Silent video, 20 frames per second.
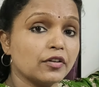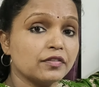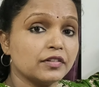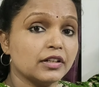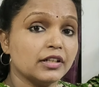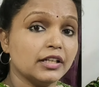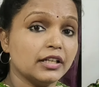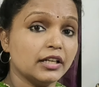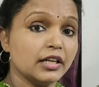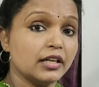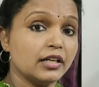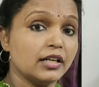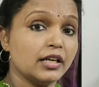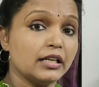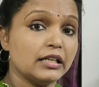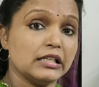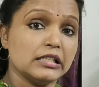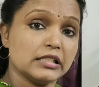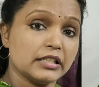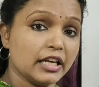of the
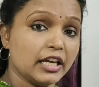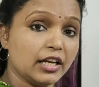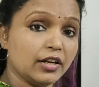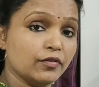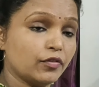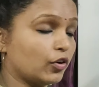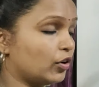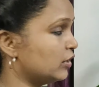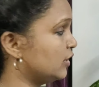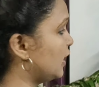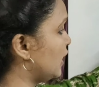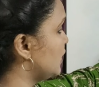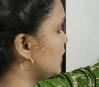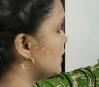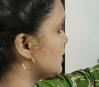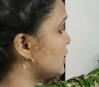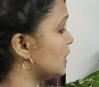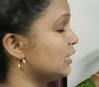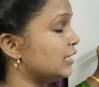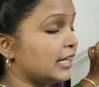DNA is involved, that
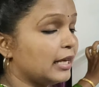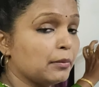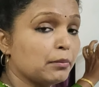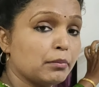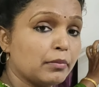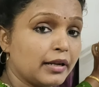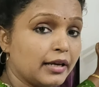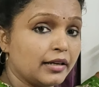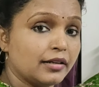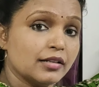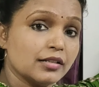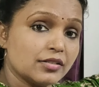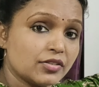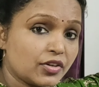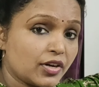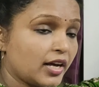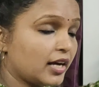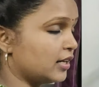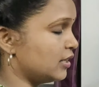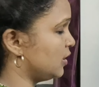is the template
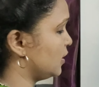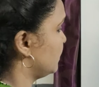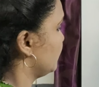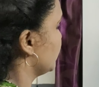strand.